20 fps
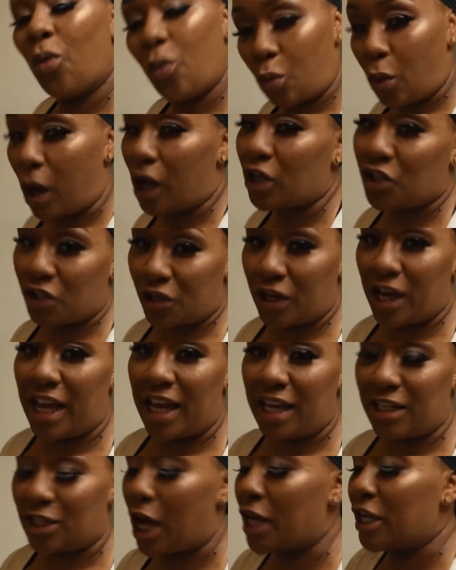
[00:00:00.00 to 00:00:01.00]
wash your
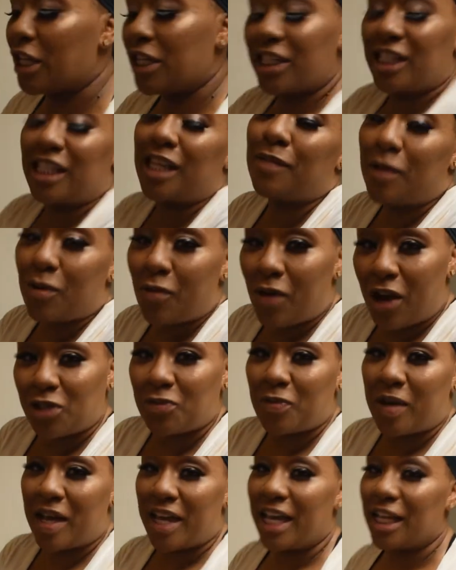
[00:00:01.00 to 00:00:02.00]
hands. Y'all didn't see me
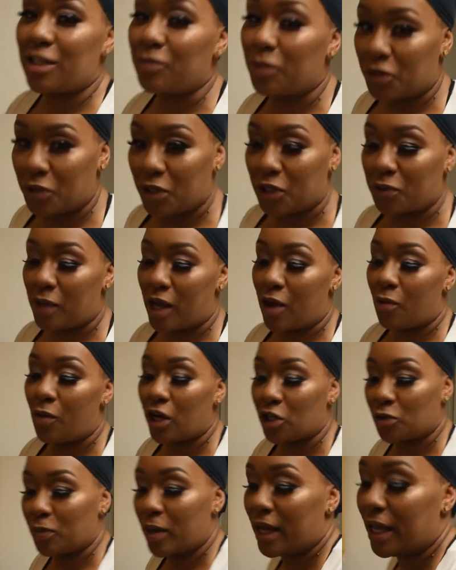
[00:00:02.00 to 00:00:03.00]
wash my hands, but trust me, I
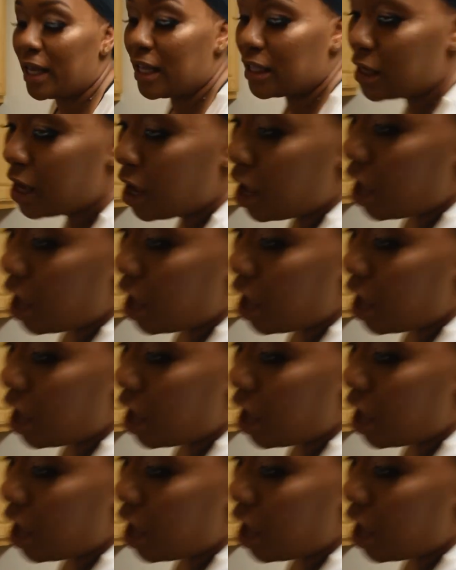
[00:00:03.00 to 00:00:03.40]
wash my hands.